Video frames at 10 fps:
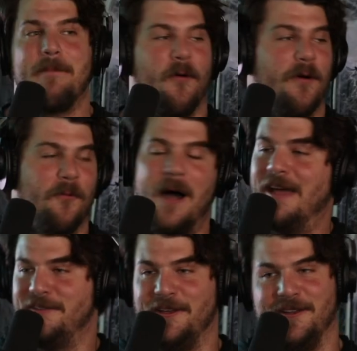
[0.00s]
poor
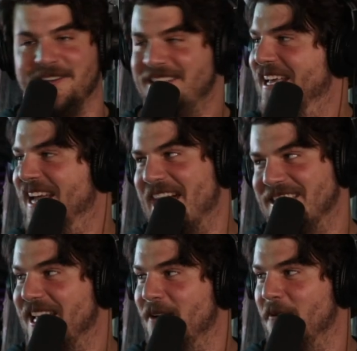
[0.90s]
wife, dude. I'll
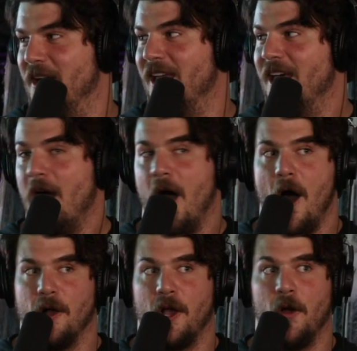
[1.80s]
tell you what,
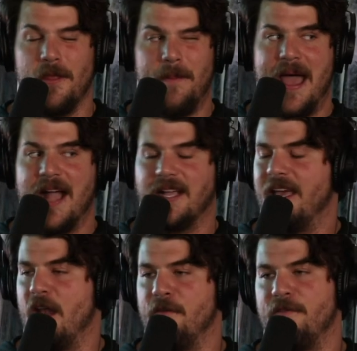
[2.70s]
I'll go in the back
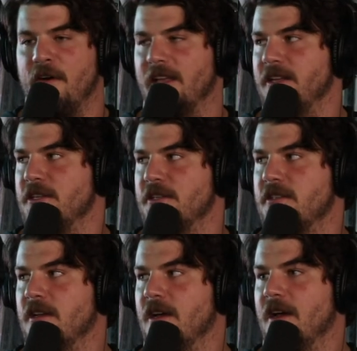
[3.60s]
and
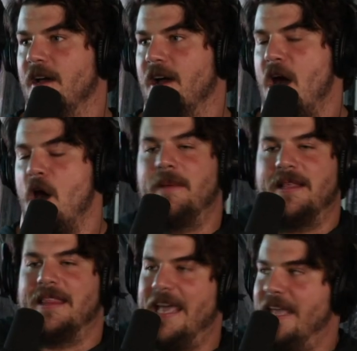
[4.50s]
I'll be
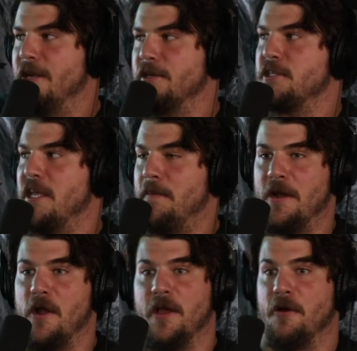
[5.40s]
laying there sleeping
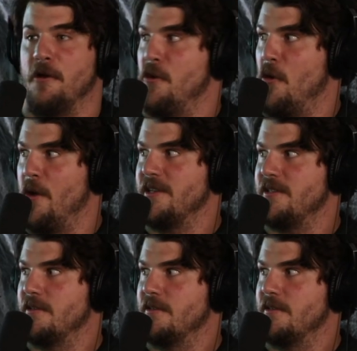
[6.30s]
and I'll hear a noise